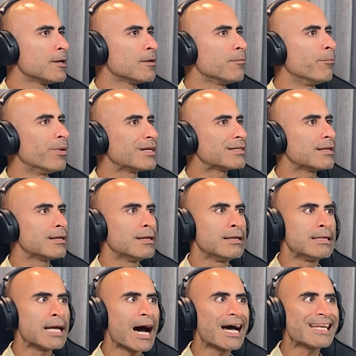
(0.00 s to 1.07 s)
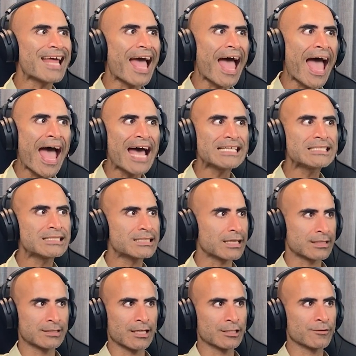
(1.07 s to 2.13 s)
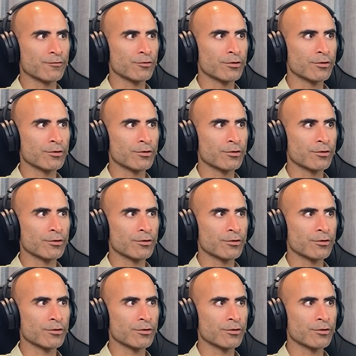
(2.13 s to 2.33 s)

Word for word: but not as successful